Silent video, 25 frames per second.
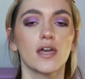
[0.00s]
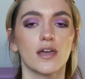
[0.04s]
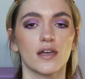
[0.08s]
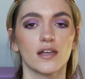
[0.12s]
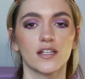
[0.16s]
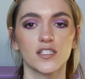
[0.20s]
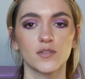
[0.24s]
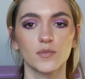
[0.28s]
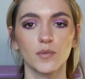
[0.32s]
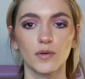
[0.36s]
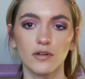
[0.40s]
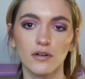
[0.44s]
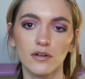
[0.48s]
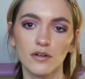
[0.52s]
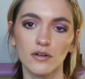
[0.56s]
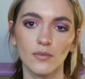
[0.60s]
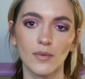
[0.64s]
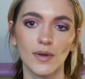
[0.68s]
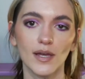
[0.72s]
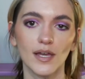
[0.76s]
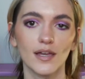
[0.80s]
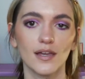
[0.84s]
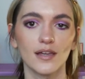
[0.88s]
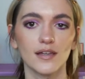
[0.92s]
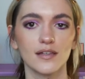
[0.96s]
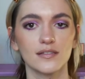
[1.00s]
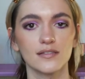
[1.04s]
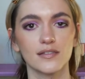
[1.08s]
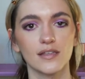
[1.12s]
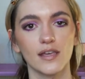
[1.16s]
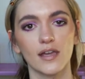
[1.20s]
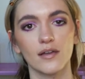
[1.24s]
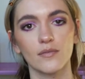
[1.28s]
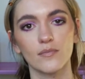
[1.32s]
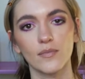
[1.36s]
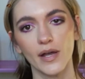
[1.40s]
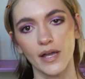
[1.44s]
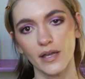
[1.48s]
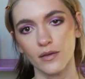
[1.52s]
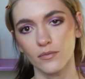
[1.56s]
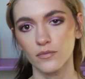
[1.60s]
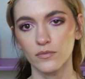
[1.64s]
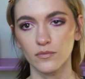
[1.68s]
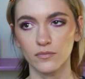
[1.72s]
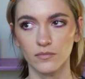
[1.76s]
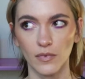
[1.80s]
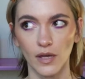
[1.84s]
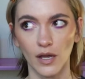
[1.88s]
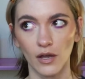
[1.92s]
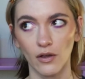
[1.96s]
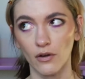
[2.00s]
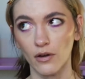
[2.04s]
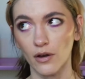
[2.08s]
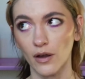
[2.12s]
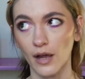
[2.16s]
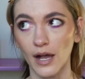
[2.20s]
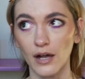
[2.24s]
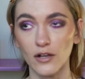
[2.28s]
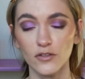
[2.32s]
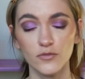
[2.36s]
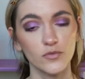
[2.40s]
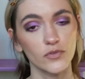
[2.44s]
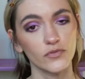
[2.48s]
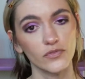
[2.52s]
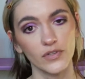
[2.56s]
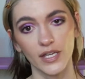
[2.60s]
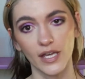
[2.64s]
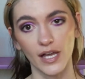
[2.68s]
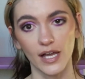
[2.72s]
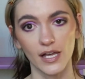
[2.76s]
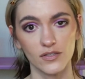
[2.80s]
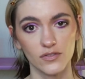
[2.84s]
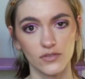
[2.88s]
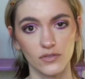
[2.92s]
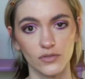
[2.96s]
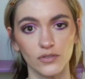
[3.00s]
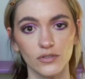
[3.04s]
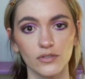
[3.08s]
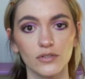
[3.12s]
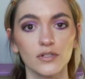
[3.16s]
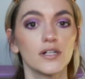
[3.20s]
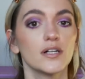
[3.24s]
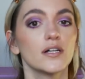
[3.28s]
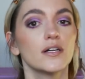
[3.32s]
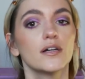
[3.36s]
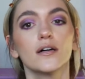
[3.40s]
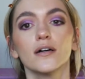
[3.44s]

and Spirited Aways and our Howl's Moving Castle